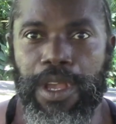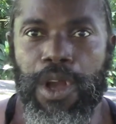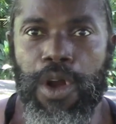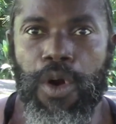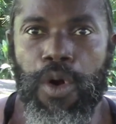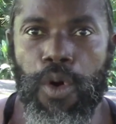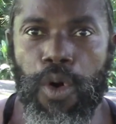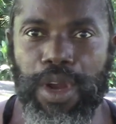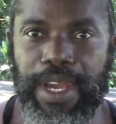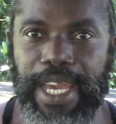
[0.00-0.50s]

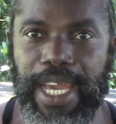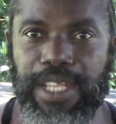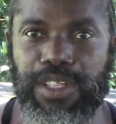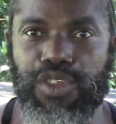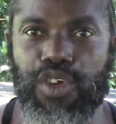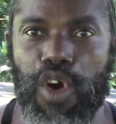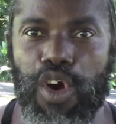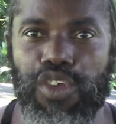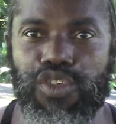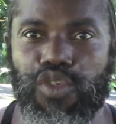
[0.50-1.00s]
Okay,
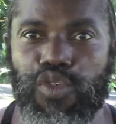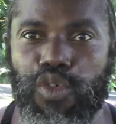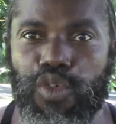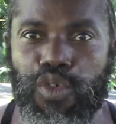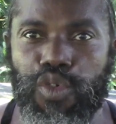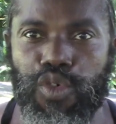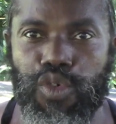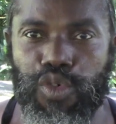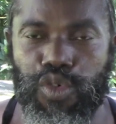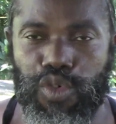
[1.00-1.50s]
those
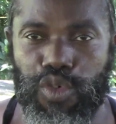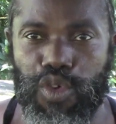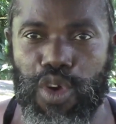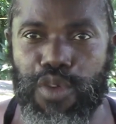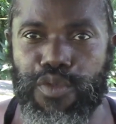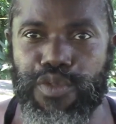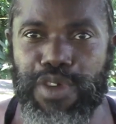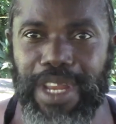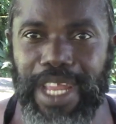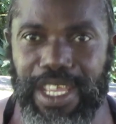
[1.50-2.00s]
who
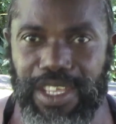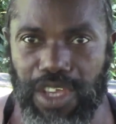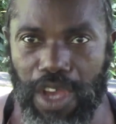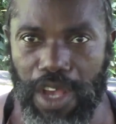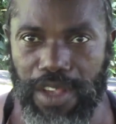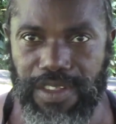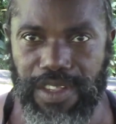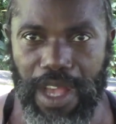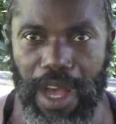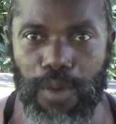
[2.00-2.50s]
were
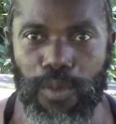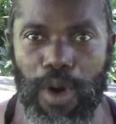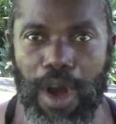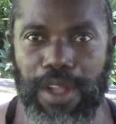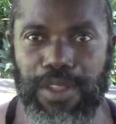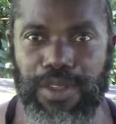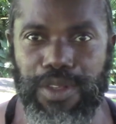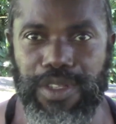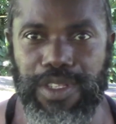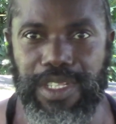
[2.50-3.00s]
religious and
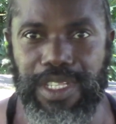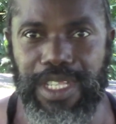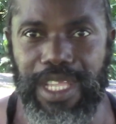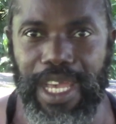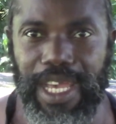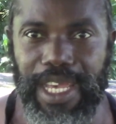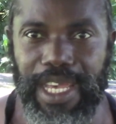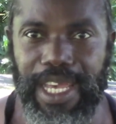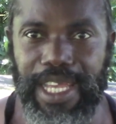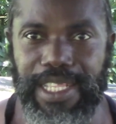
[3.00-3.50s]
want to
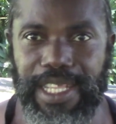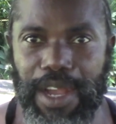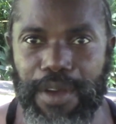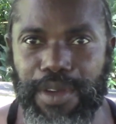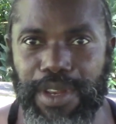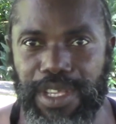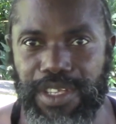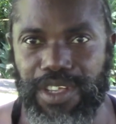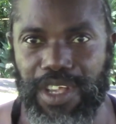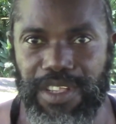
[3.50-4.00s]
stay in their
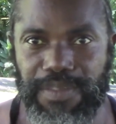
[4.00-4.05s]
religious